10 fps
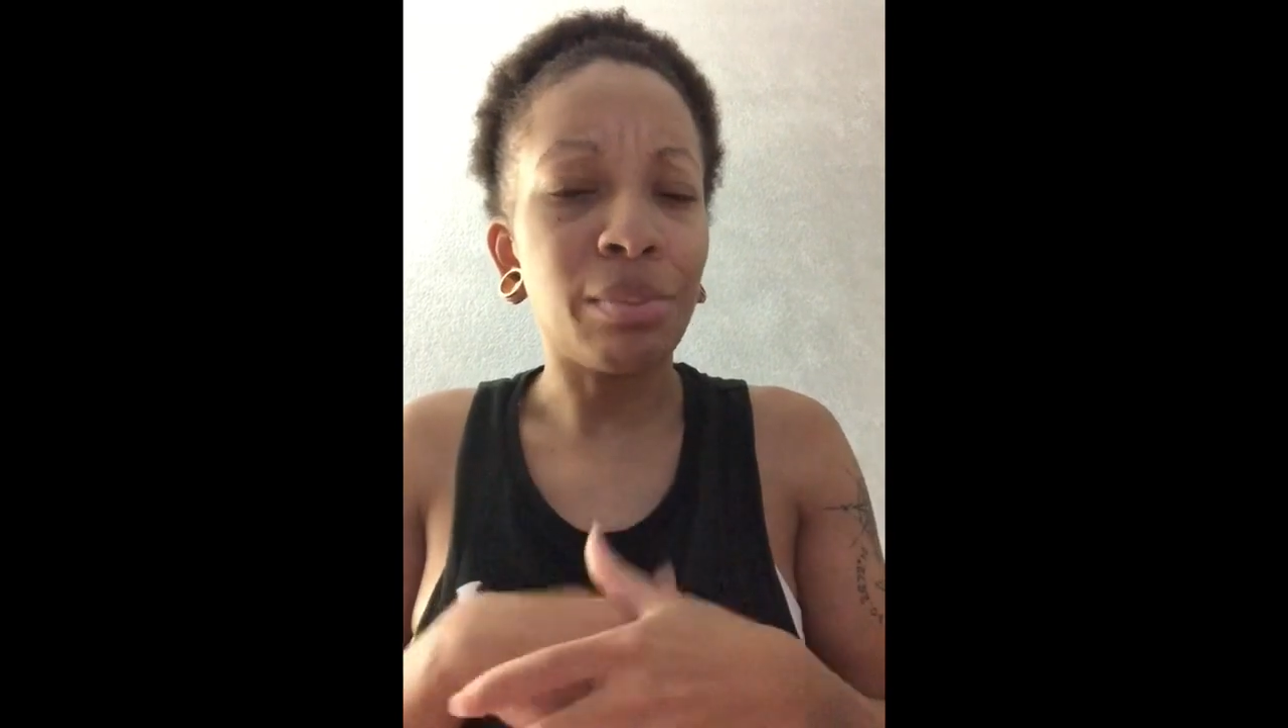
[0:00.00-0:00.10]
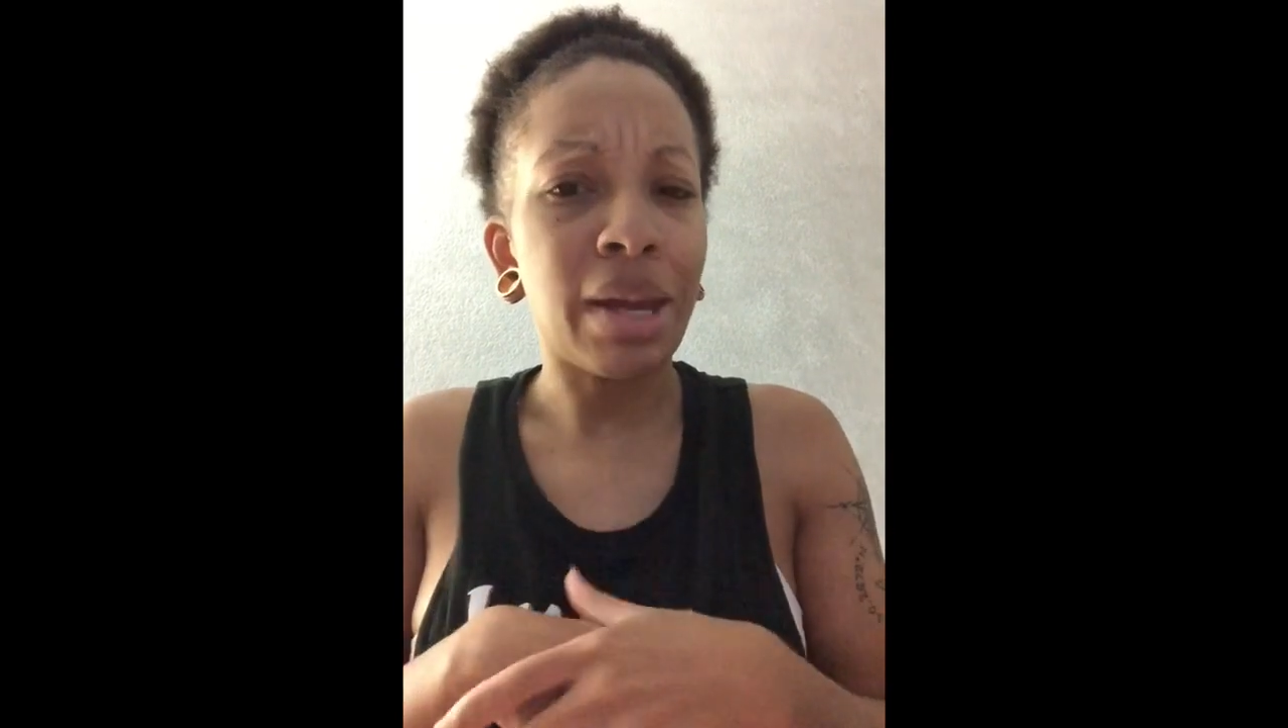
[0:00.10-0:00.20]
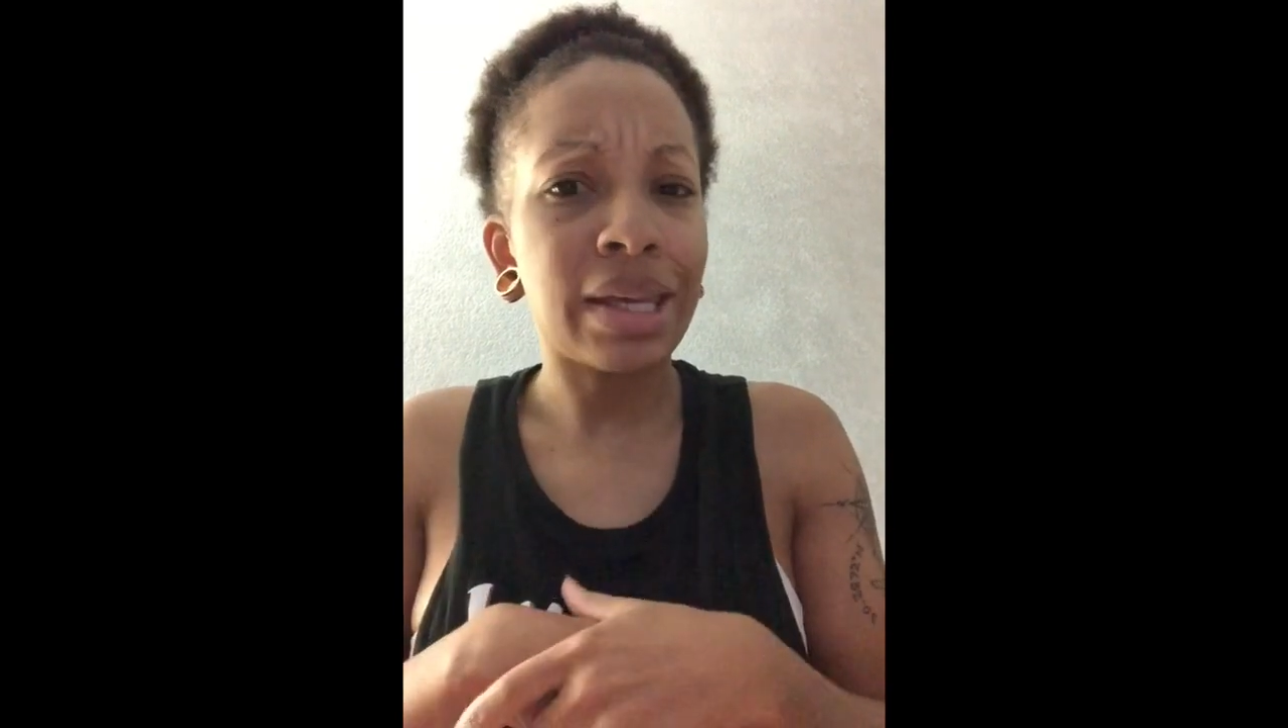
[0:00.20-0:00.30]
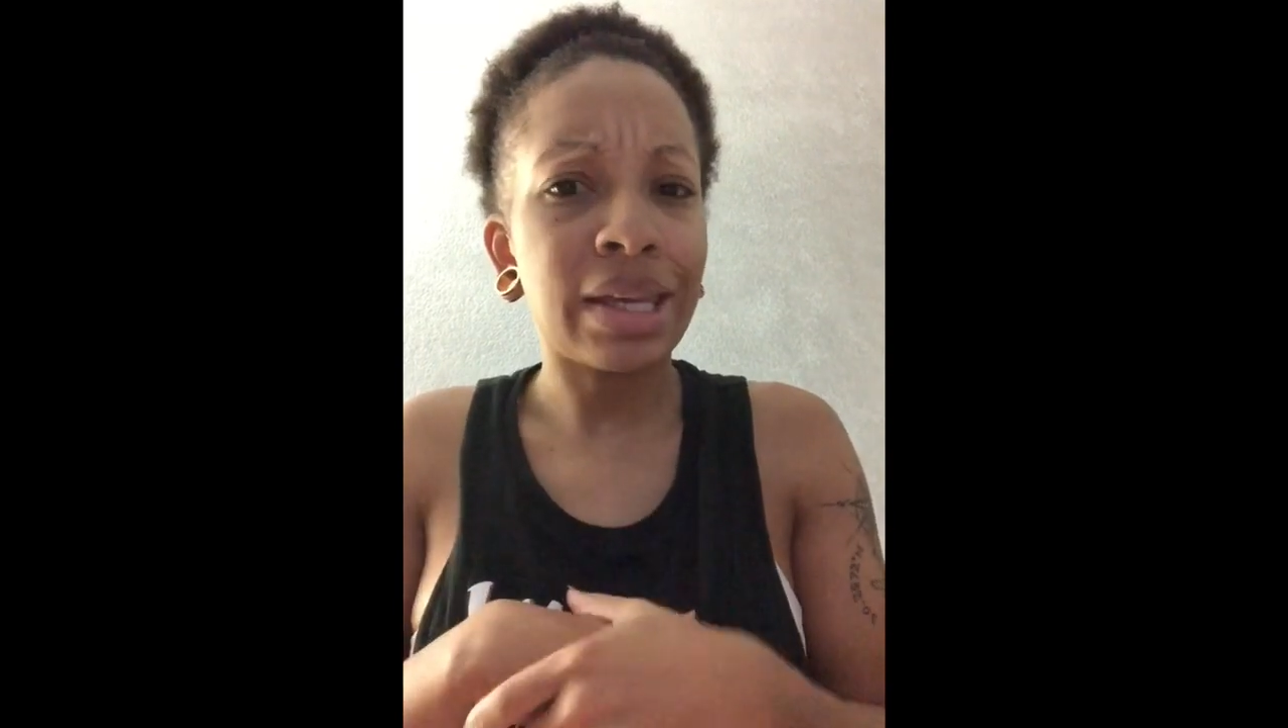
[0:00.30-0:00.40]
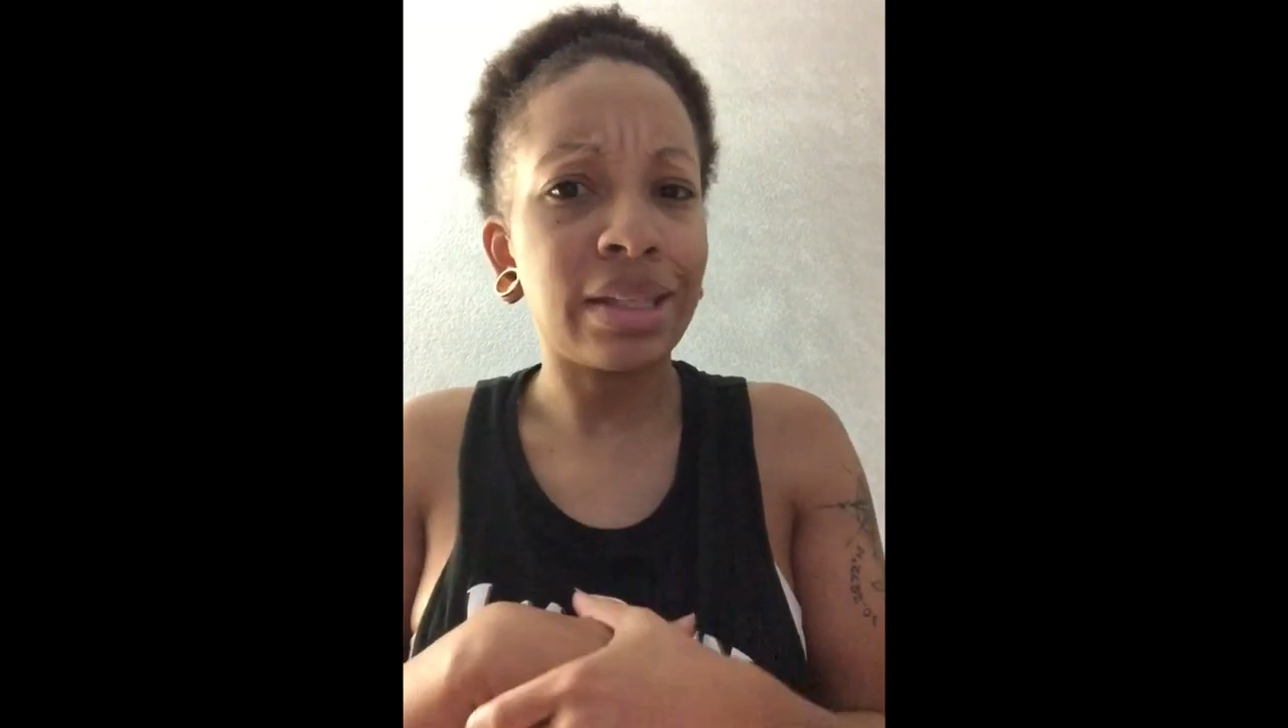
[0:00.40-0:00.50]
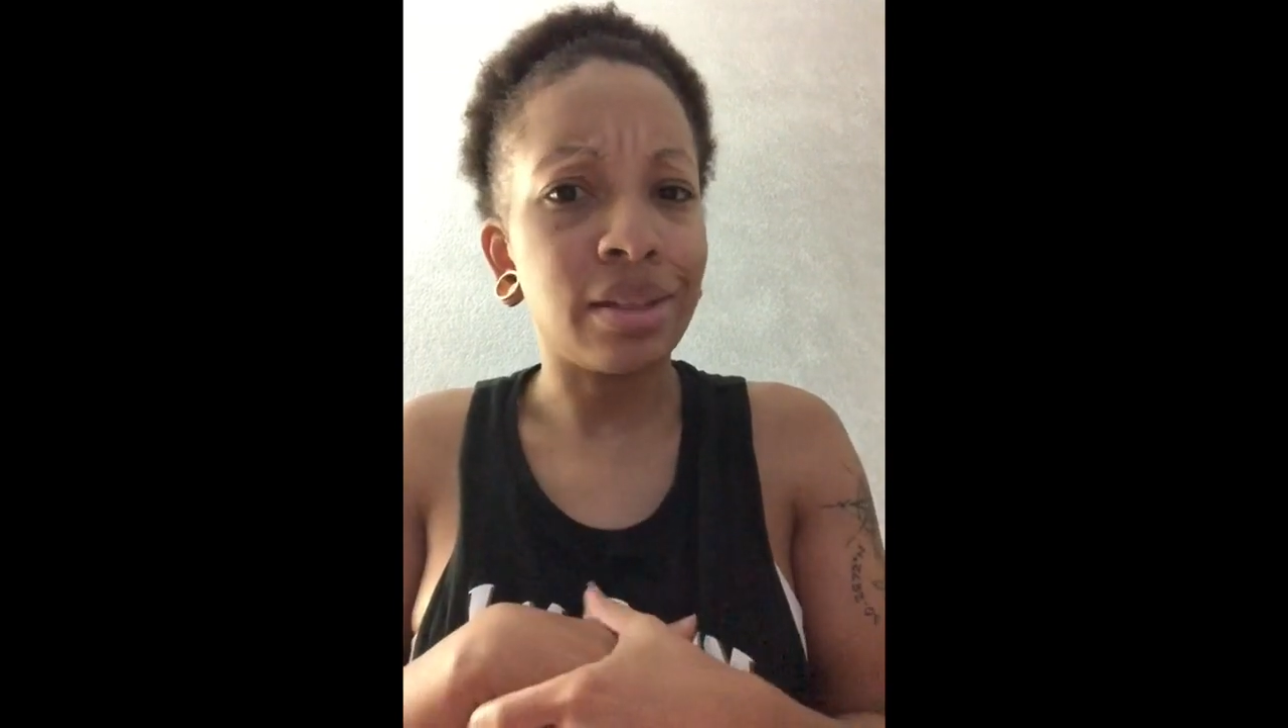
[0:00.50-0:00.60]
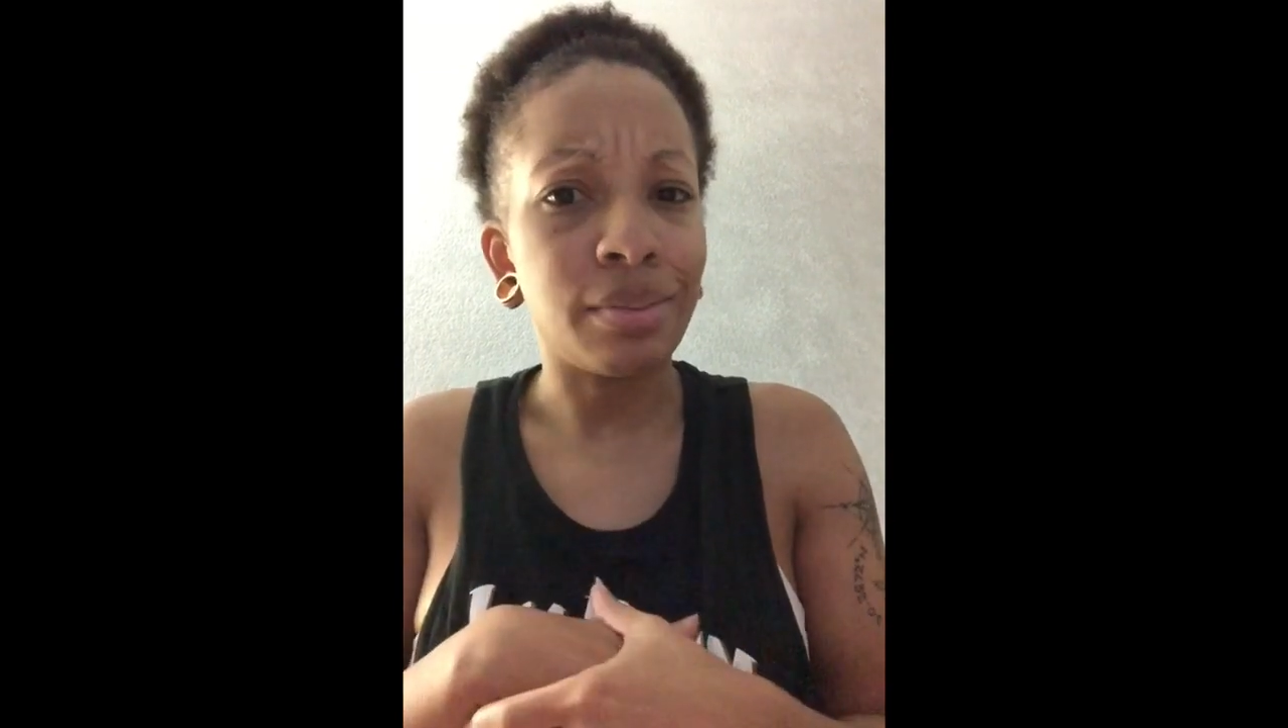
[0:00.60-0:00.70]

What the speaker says: making